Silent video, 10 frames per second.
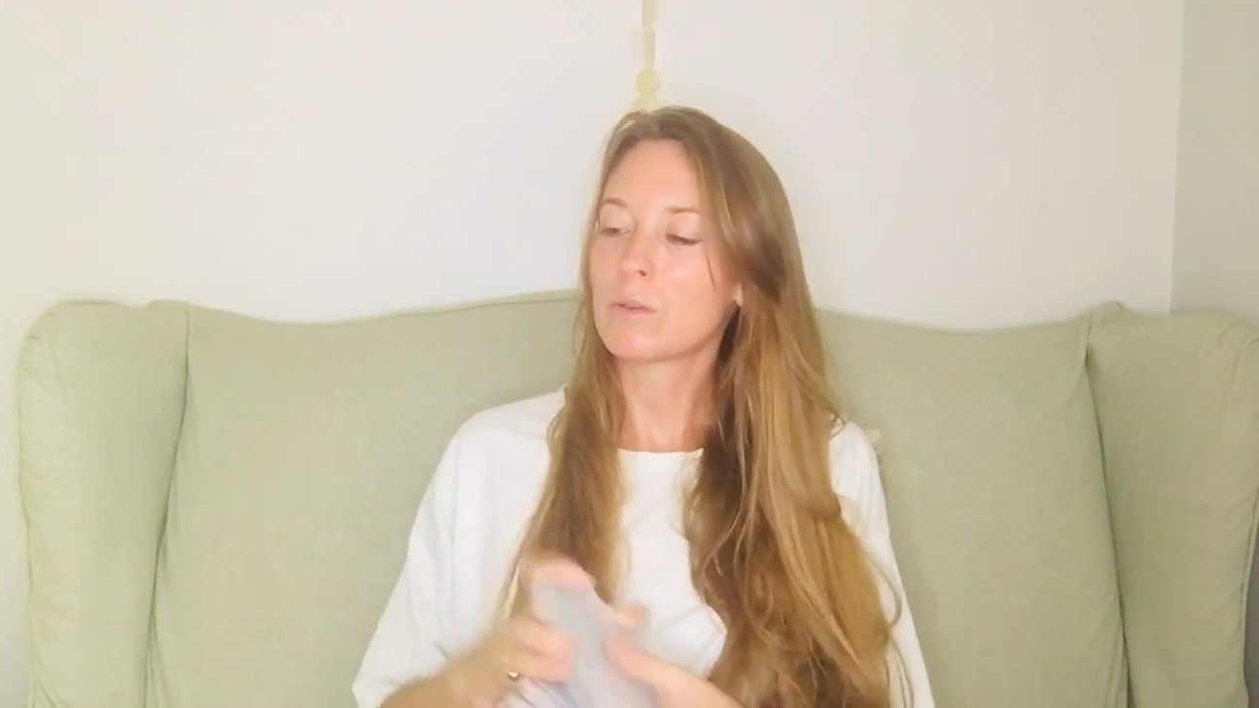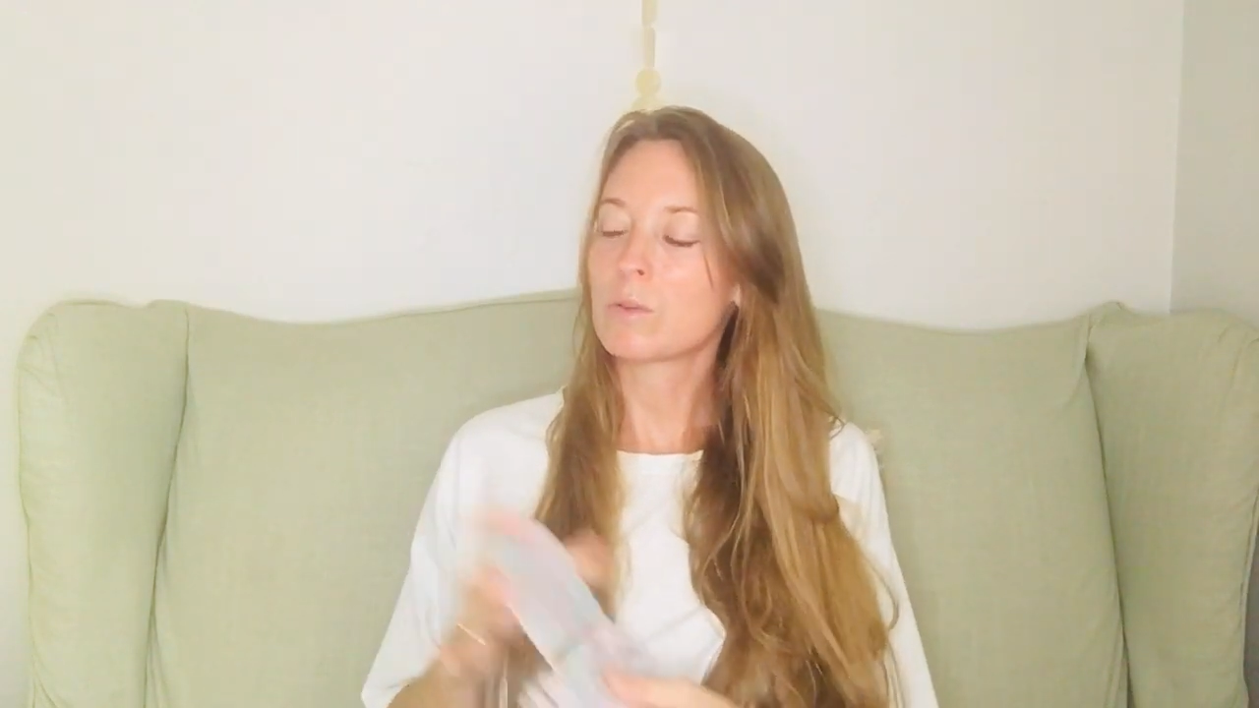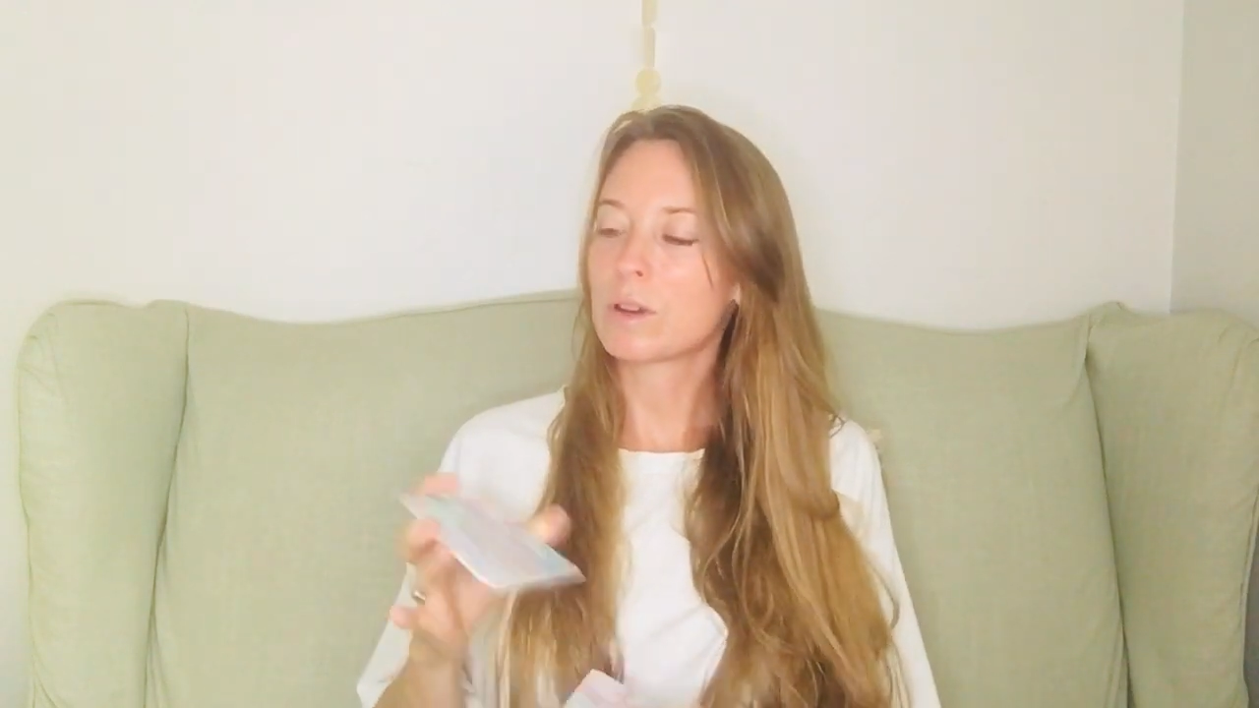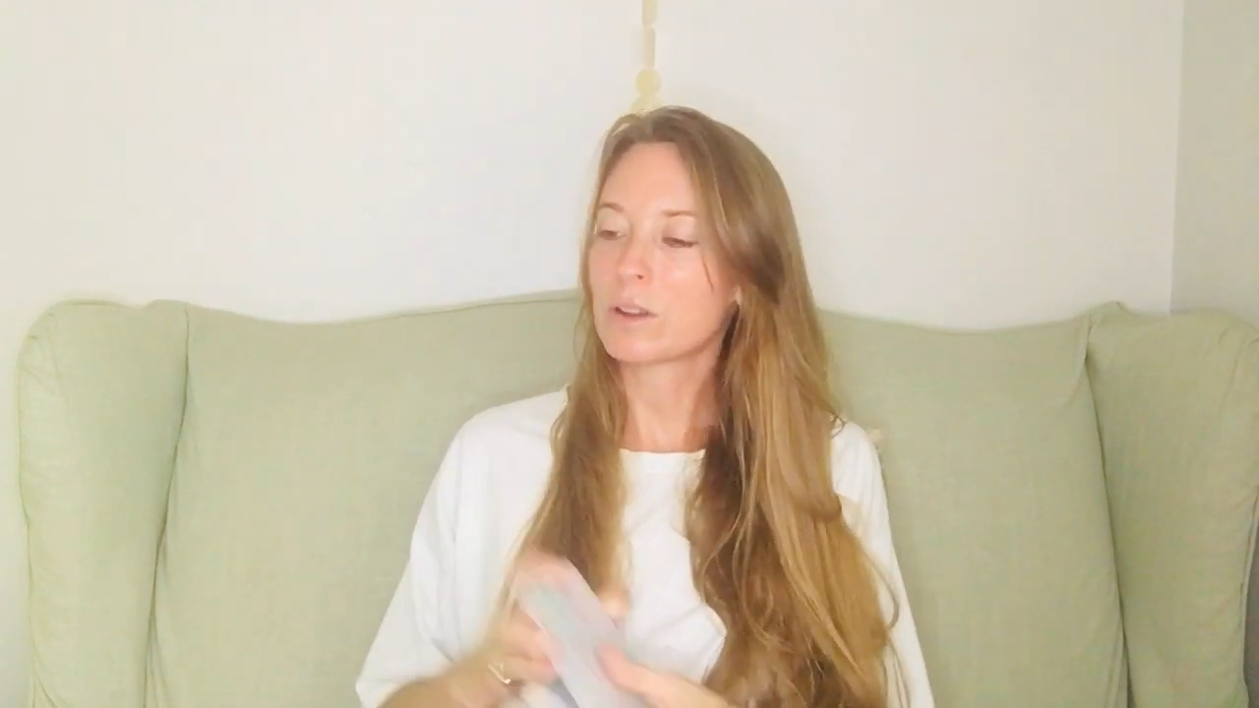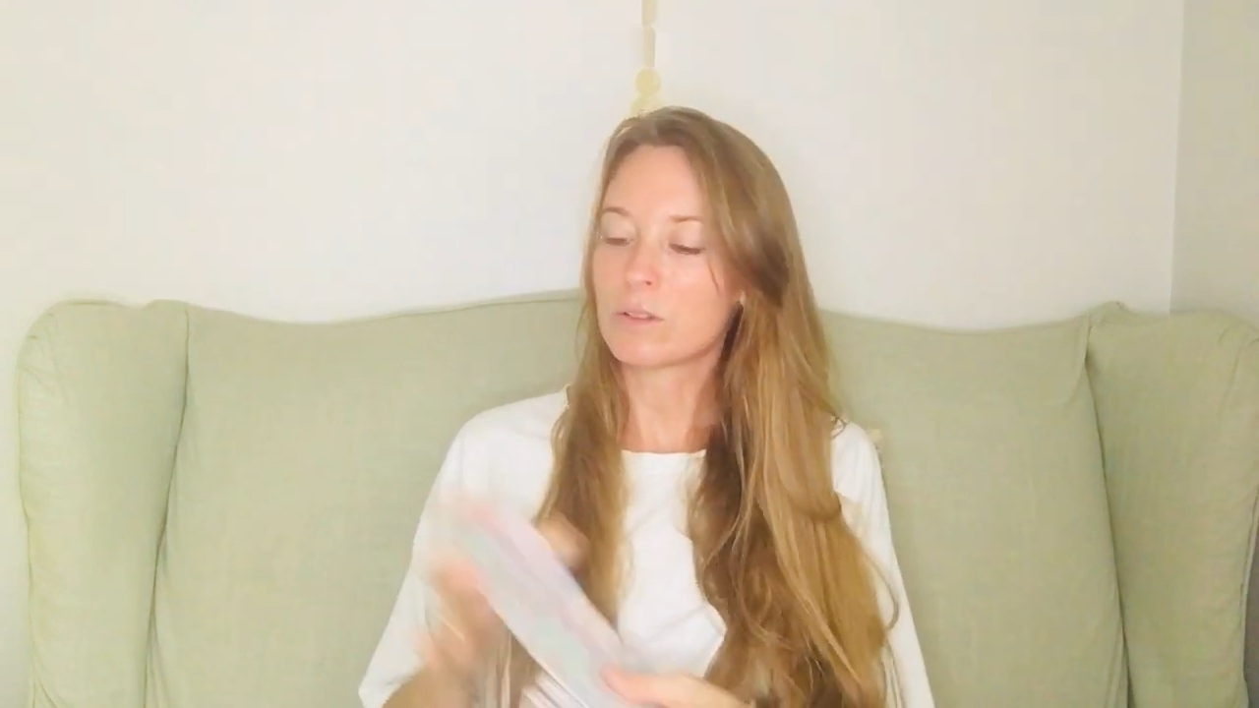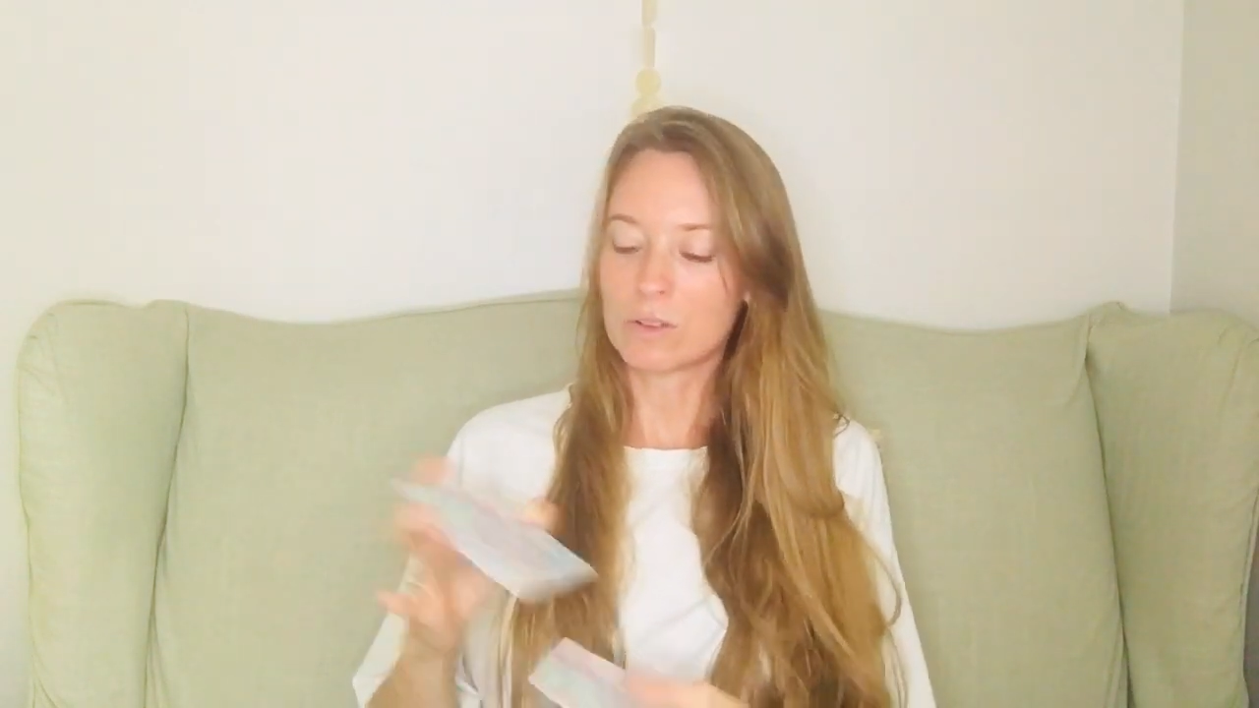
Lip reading: oracle